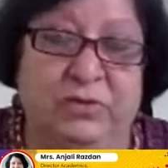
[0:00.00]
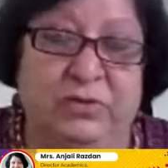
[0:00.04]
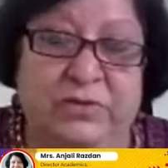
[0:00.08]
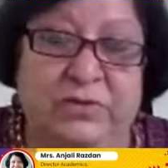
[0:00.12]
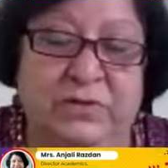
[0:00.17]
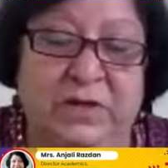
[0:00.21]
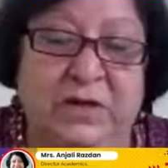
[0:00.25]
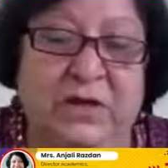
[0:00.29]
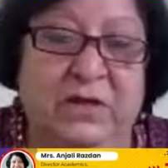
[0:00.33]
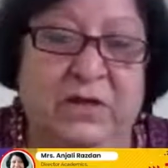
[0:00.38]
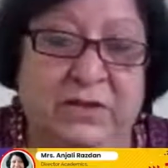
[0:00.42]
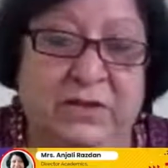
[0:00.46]

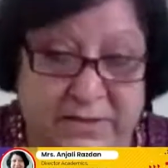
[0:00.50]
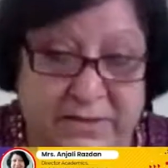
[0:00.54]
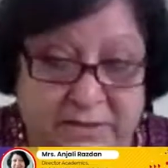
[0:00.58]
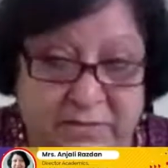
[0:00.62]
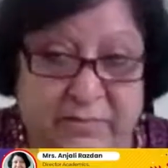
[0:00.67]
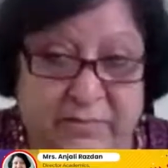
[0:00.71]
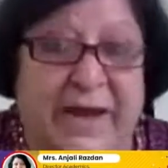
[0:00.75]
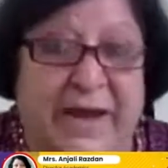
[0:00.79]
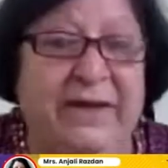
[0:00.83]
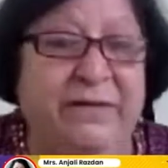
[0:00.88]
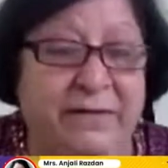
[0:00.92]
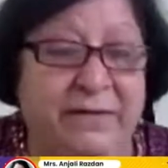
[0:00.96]
That's a
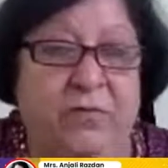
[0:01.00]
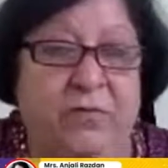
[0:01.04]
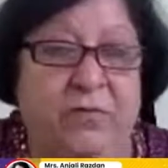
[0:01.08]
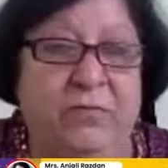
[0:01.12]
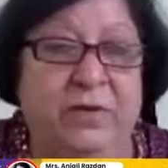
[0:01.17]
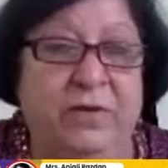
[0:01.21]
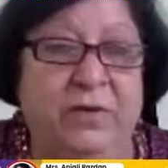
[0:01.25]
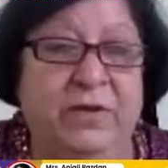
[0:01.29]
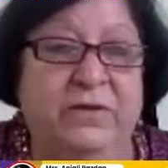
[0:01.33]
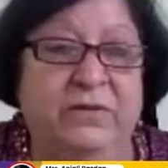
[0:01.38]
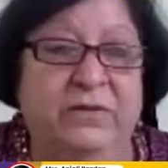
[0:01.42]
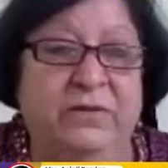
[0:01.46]
mandatory thing
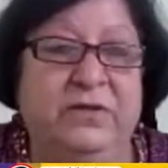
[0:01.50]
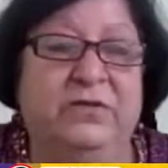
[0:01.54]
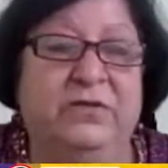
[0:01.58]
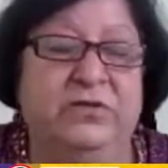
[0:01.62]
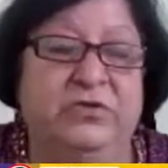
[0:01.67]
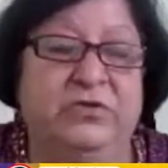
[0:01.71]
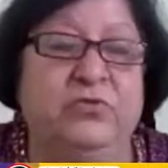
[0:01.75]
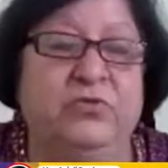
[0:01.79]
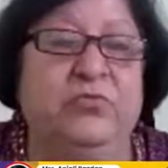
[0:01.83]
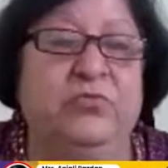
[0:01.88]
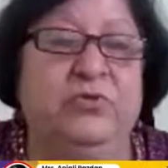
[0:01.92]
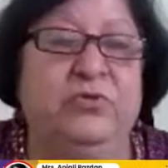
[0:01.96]
now
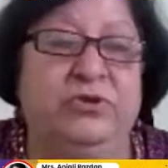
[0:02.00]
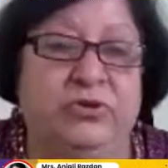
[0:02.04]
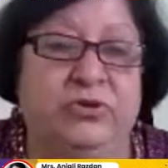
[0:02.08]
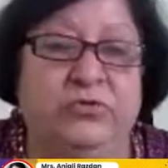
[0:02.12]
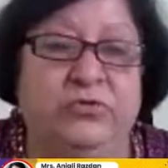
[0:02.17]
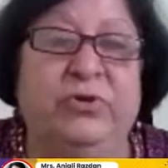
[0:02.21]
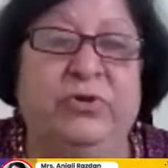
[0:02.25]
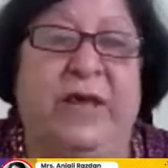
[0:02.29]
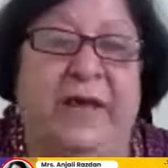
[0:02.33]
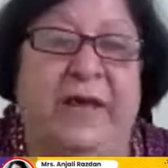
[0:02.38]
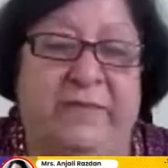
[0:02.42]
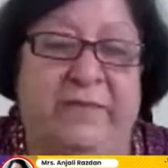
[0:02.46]
that the school
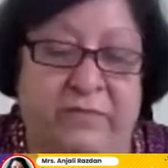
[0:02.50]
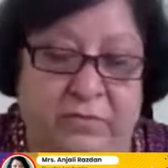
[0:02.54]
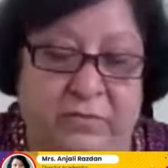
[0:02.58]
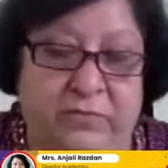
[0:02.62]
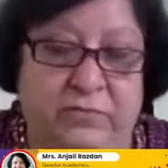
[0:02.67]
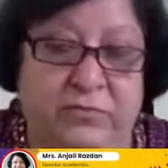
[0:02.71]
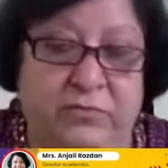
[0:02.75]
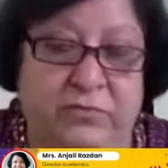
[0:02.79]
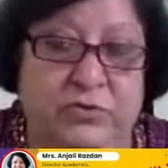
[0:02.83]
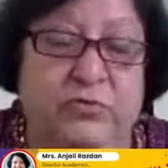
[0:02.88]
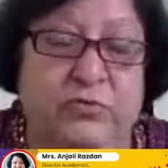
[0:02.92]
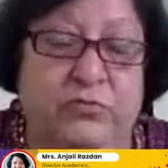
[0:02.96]
should have, a
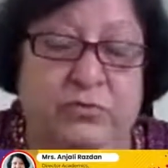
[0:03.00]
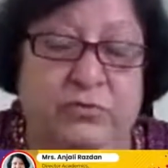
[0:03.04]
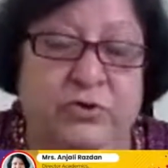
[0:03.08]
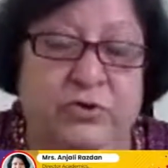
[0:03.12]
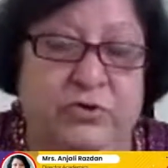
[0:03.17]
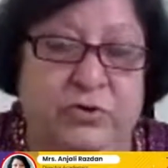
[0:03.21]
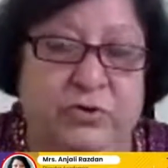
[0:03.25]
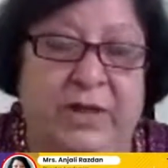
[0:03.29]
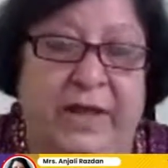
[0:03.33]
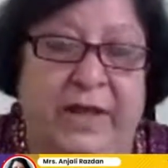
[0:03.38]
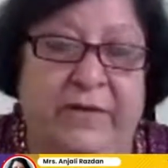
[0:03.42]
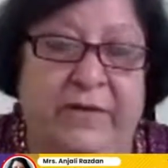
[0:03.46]
good school
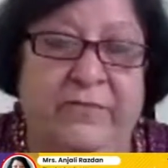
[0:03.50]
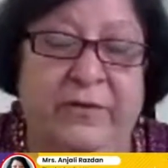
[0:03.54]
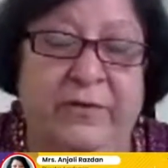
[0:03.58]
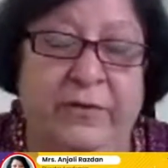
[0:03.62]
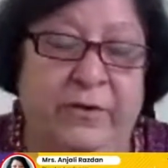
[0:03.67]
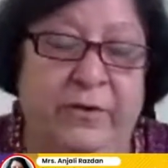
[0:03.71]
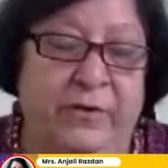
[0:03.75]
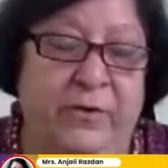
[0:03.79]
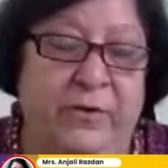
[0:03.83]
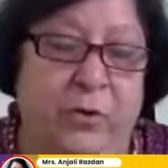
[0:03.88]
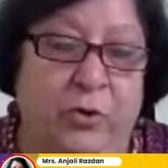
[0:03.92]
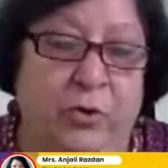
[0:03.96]
should have,
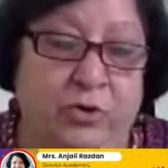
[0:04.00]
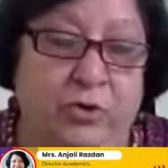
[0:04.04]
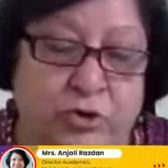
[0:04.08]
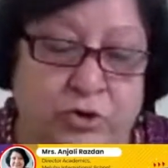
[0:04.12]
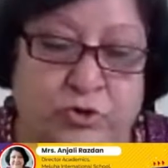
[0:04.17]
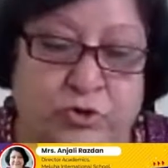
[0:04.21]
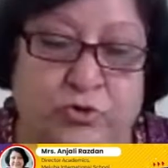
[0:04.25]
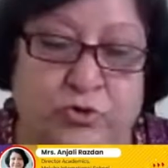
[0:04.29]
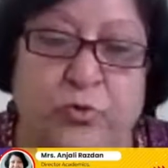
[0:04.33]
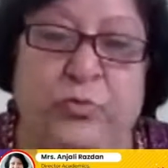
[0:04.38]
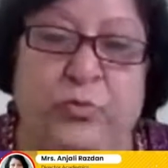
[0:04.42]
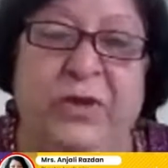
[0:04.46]

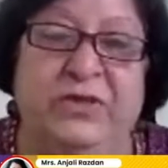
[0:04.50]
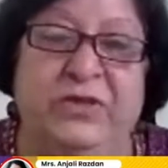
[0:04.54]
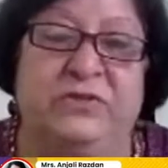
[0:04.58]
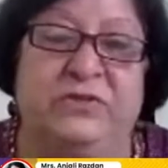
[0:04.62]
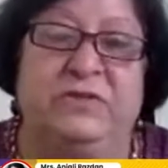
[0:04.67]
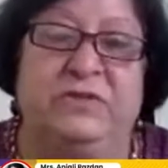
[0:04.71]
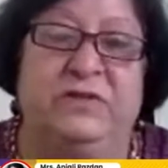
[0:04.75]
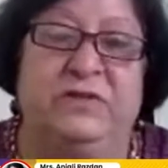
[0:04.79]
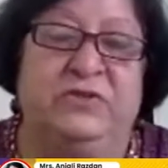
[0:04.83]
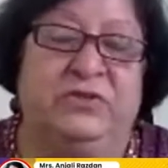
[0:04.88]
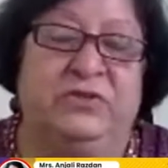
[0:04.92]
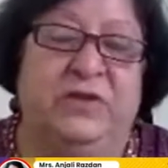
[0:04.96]
to
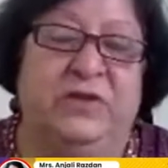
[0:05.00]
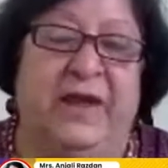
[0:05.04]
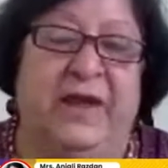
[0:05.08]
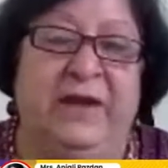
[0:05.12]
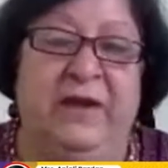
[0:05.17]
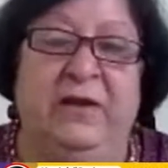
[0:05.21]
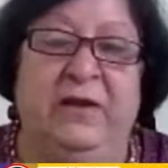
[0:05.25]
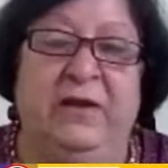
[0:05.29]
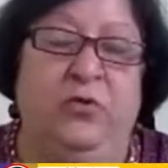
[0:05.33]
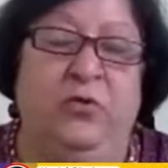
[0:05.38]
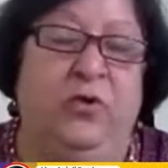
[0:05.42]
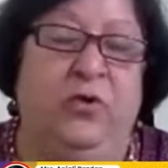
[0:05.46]
which the
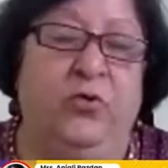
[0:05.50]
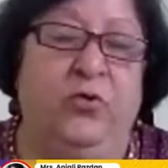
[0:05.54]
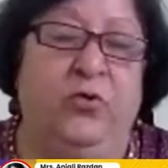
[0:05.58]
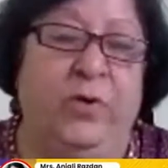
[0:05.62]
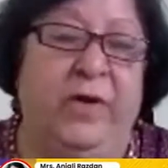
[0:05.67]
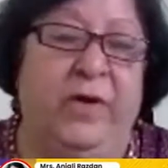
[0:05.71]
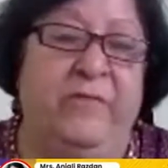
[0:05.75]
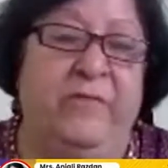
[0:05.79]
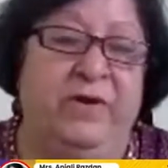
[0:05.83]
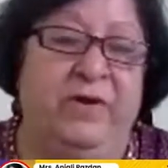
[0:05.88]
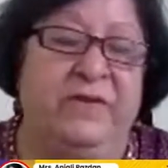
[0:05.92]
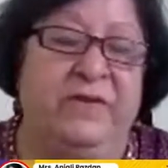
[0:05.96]
child or
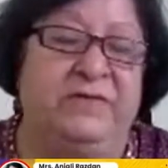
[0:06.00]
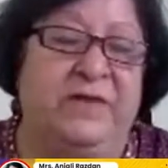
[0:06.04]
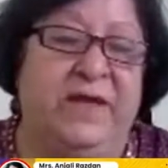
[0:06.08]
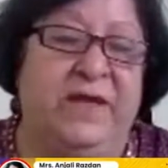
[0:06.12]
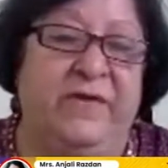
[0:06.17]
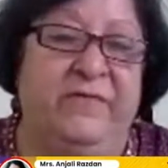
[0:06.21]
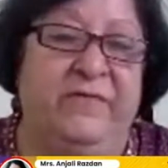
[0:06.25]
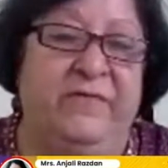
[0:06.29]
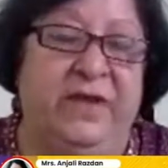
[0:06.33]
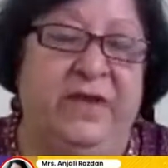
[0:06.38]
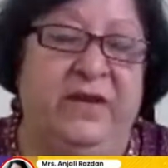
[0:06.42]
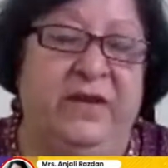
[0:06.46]
whoever is
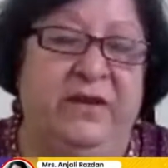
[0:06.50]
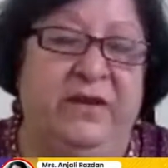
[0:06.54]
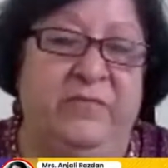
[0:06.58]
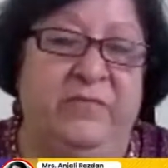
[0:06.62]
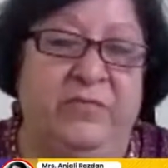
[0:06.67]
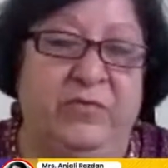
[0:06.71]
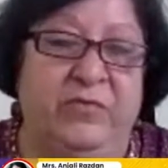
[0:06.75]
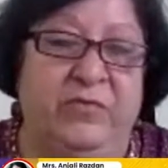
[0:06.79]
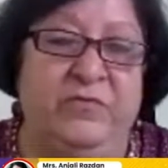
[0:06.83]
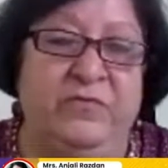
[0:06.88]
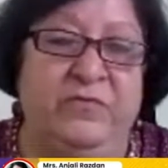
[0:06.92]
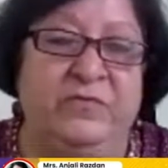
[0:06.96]
having an
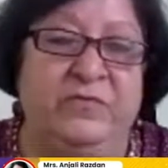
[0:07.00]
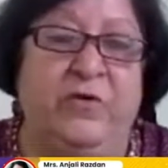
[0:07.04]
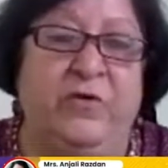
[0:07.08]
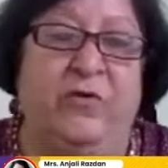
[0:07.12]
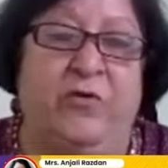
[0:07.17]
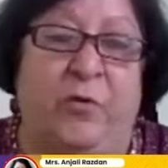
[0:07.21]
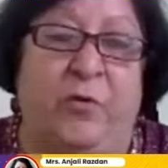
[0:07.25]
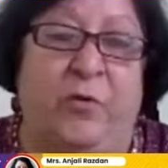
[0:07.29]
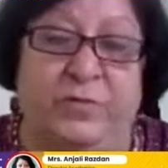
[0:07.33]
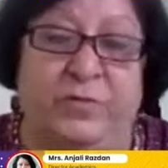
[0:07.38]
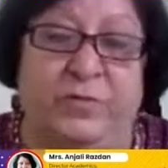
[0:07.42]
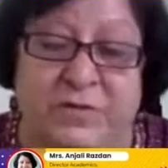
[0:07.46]
abuse
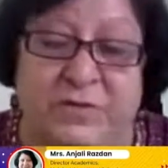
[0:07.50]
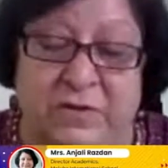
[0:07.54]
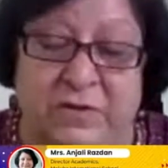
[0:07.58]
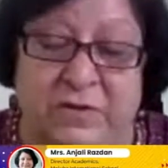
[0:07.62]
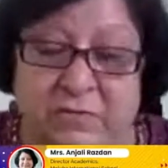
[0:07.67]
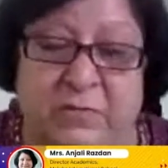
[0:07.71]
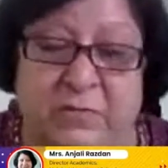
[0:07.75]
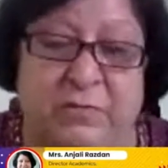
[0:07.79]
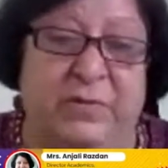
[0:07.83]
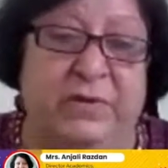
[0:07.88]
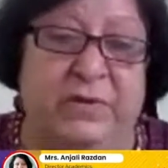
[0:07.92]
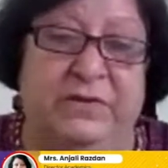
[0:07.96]
or
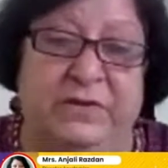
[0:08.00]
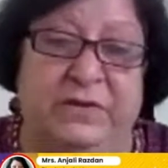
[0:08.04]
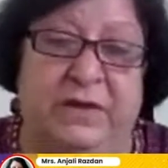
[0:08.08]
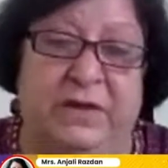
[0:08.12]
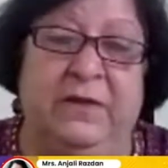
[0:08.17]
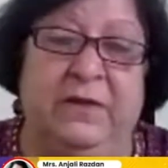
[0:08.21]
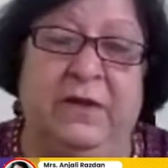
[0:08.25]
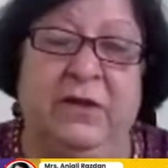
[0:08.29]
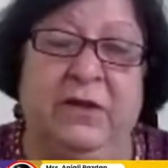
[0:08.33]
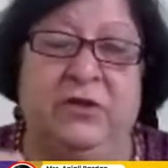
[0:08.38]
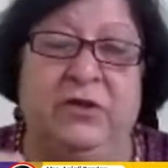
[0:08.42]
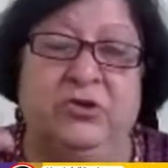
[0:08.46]
observable
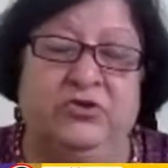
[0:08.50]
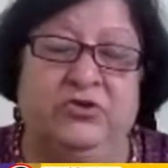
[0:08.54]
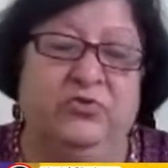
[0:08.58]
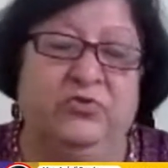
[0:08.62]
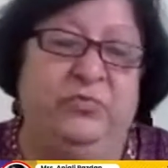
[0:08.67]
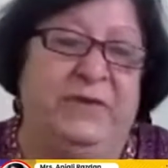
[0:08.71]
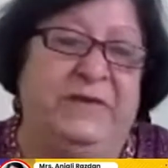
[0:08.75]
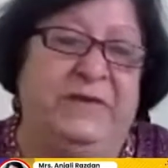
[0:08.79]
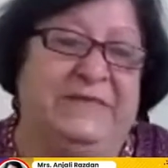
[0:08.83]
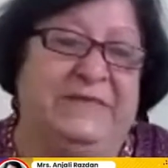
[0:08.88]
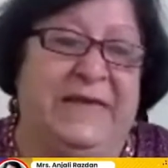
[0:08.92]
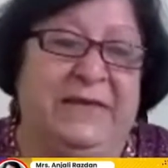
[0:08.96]
thing should
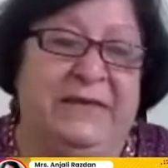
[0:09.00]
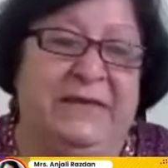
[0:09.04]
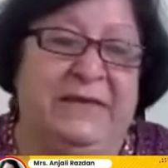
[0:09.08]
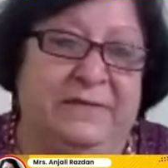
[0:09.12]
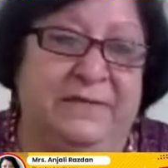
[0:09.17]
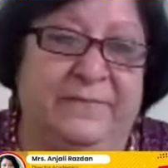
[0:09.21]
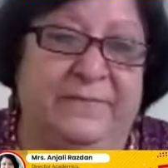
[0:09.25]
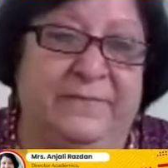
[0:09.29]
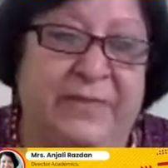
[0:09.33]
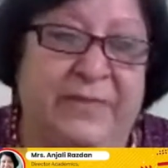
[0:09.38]
be sent.